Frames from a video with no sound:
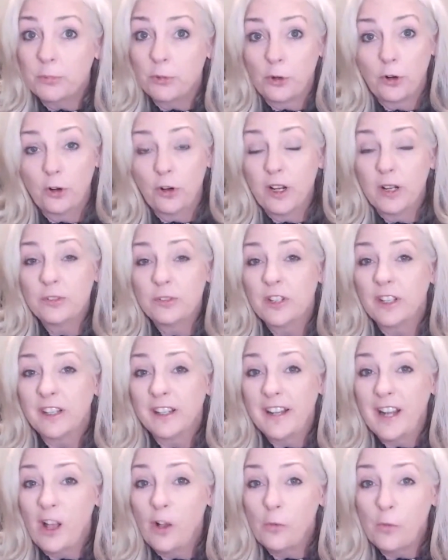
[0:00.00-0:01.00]
programs that
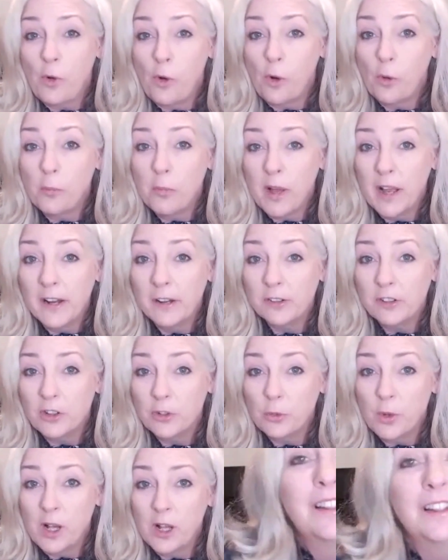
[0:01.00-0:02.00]
can help home buyers
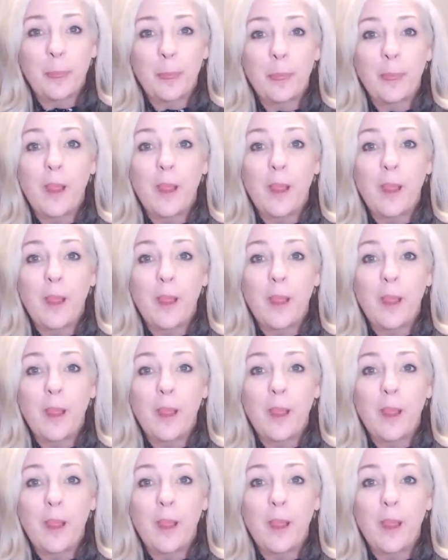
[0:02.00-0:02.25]
as well?